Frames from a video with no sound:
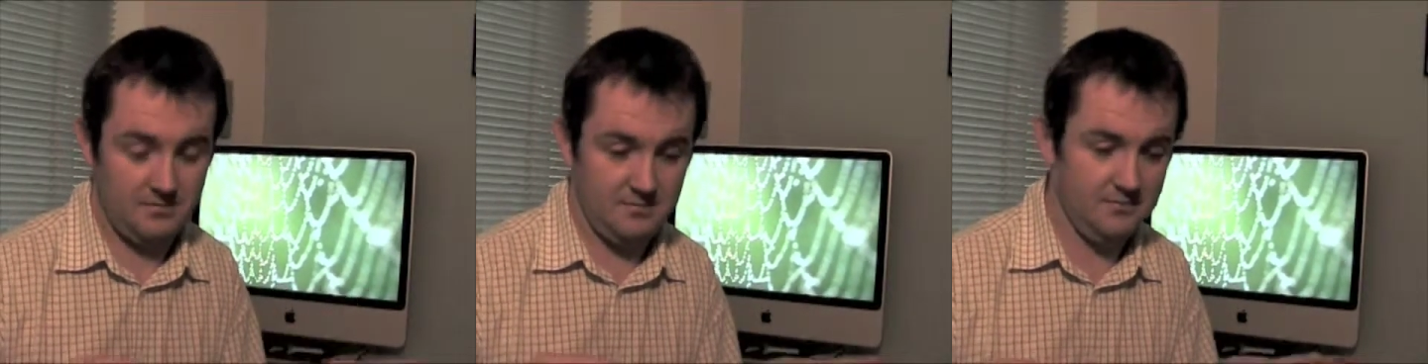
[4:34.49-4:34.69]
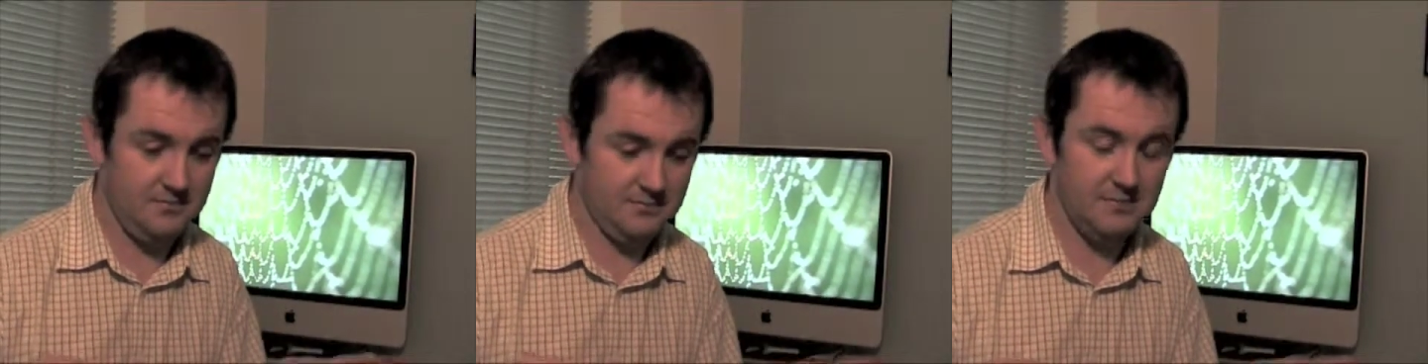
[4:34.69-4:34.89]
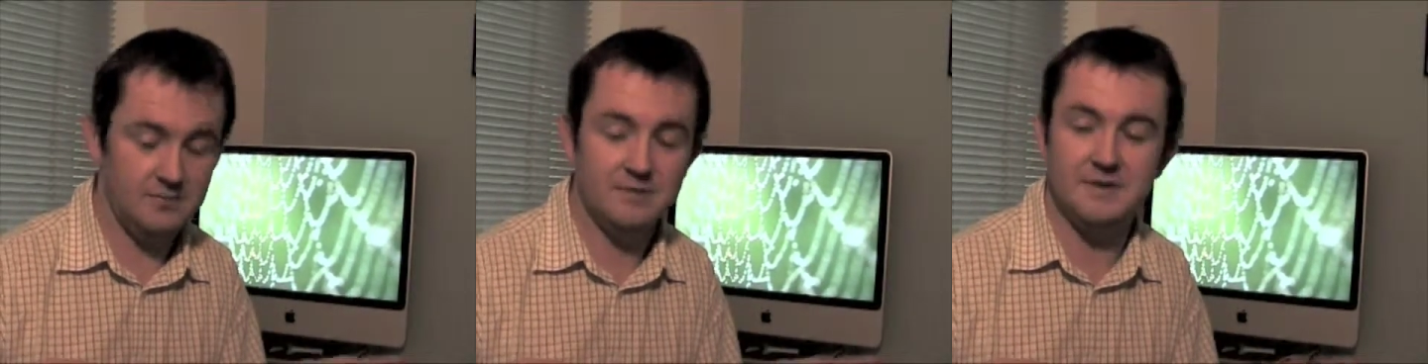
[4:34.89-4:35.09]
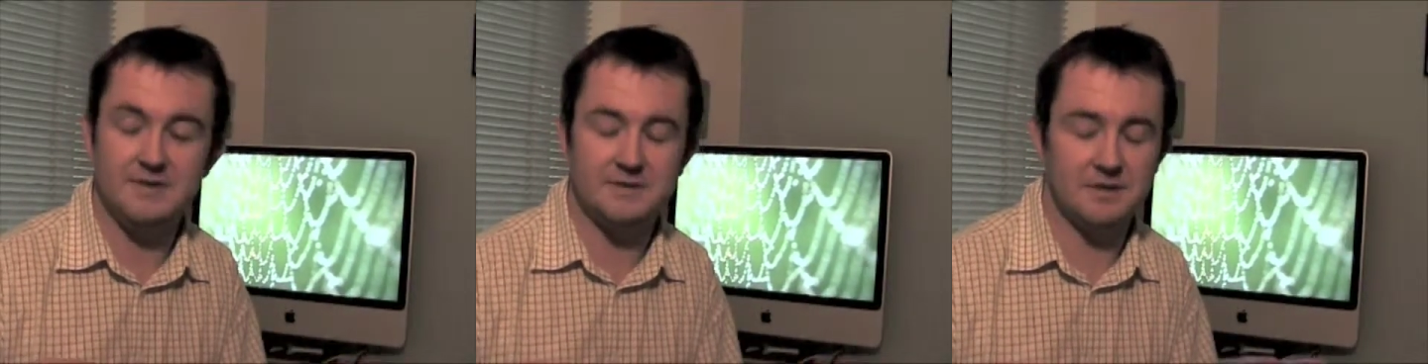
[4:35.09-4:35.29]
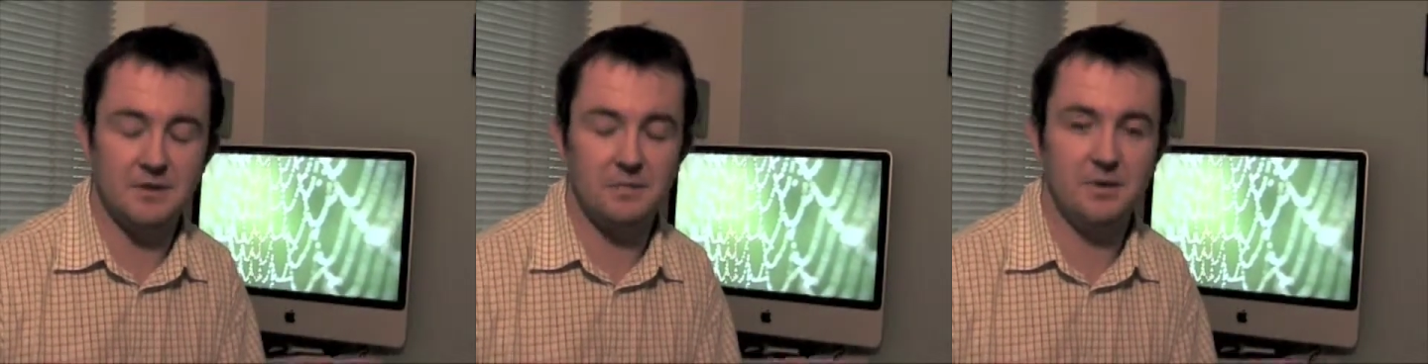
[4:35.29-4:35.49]
The two
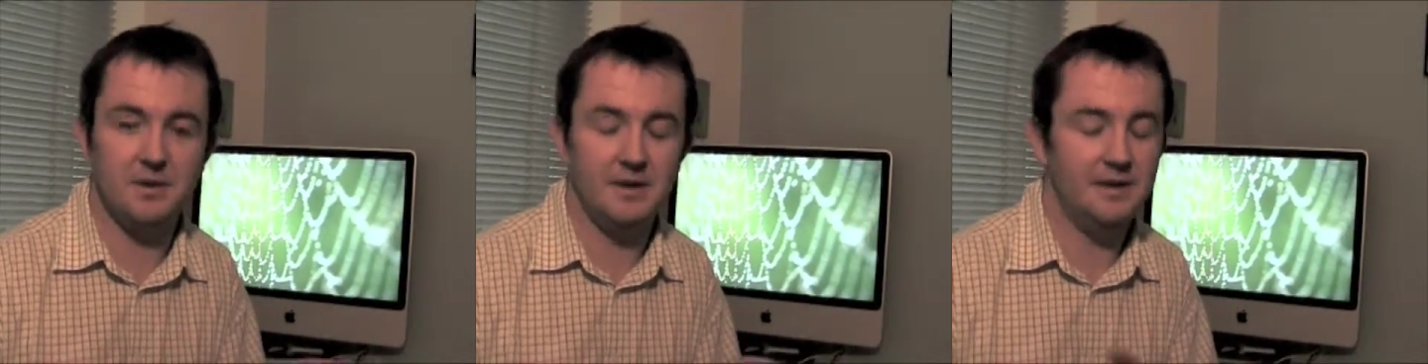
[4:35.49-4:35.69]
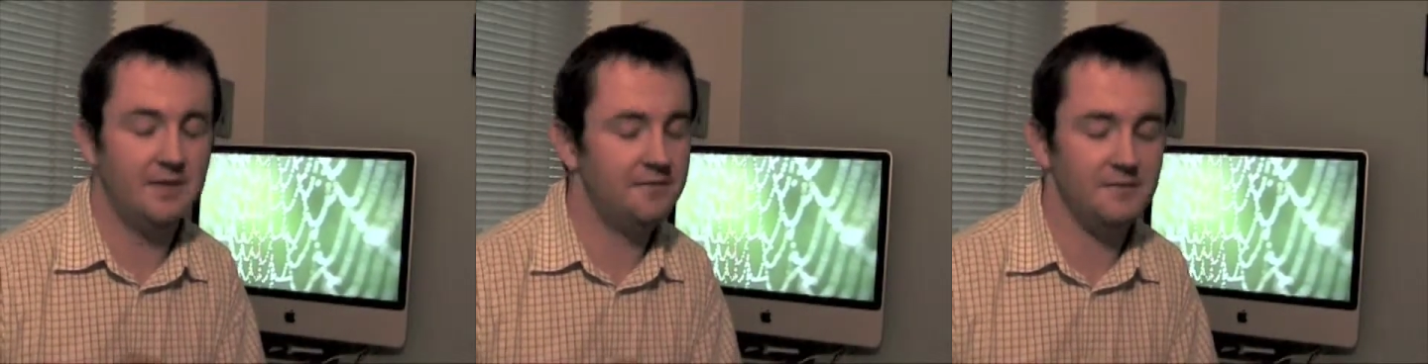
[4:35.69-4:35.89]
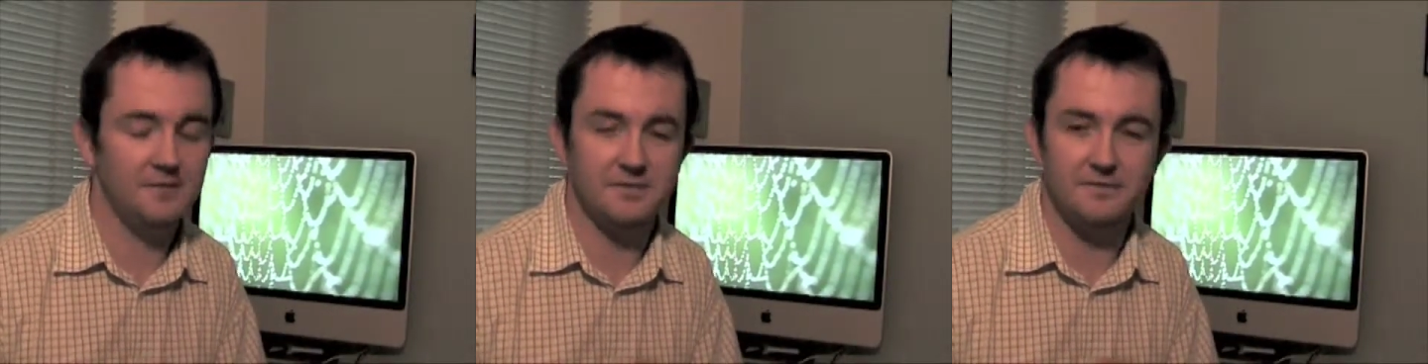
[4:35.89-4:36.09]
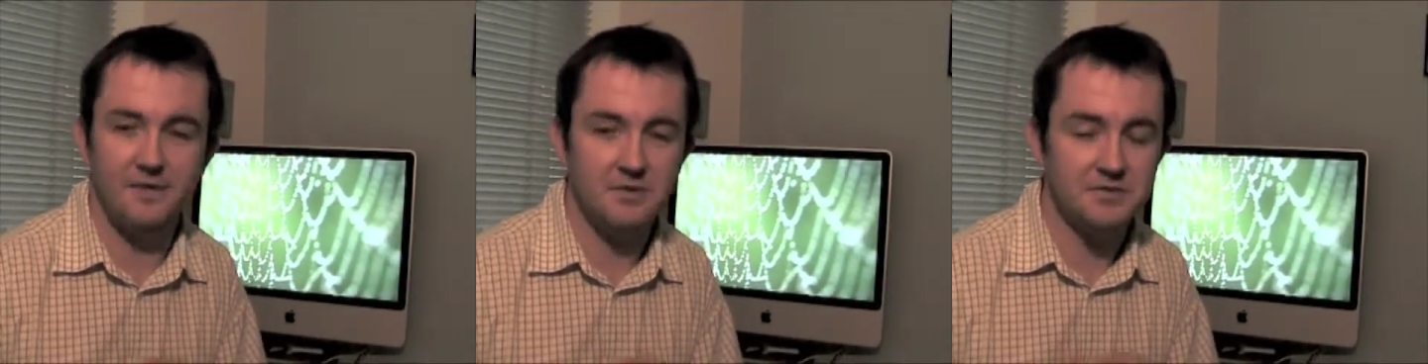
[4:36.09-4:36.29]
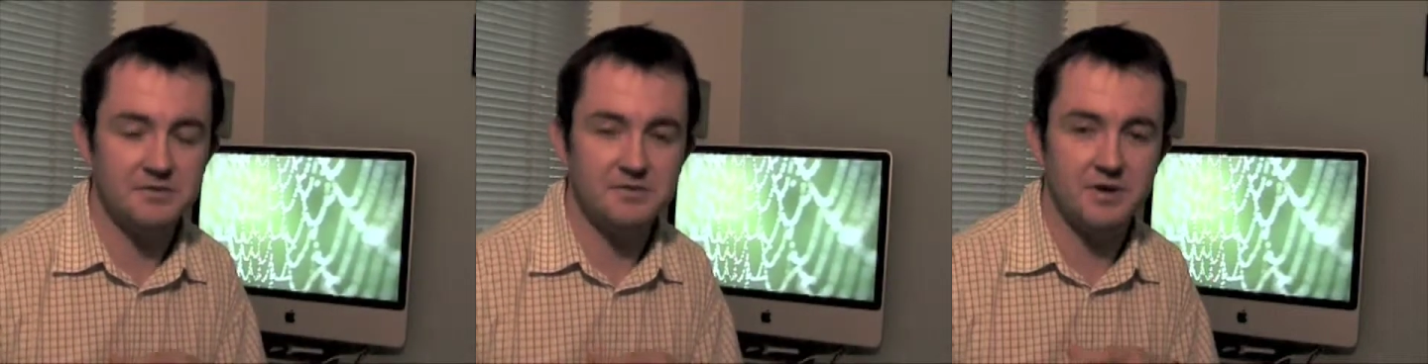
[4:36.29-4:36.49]
lists are completely different. It's
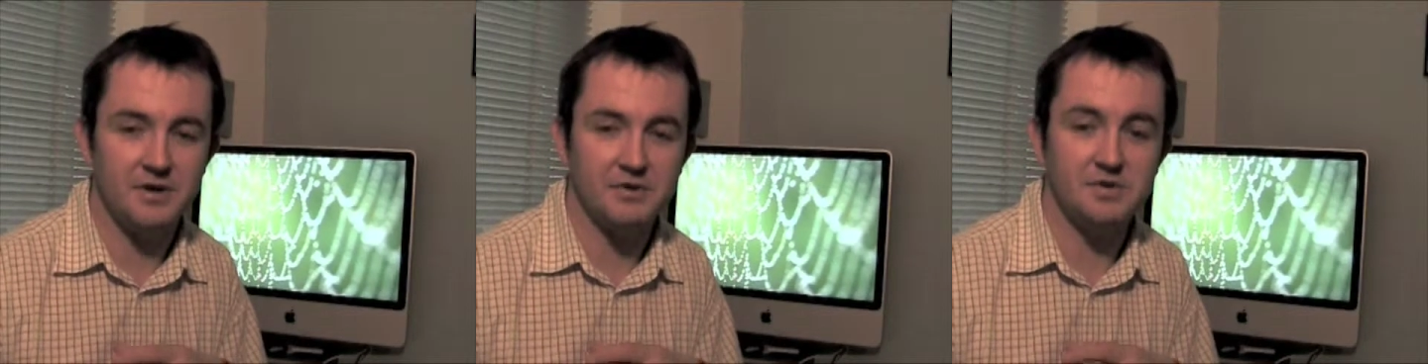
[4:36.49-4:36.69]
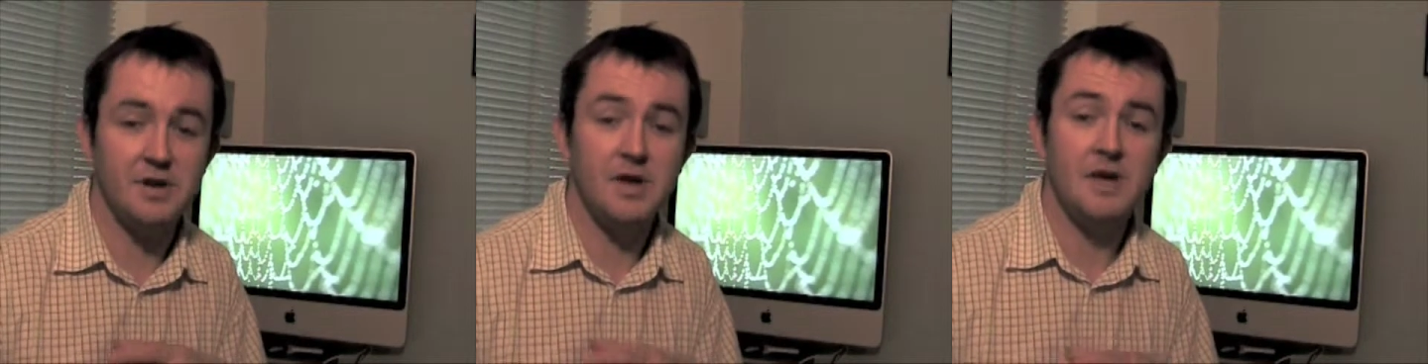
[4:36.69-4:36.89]
very strange.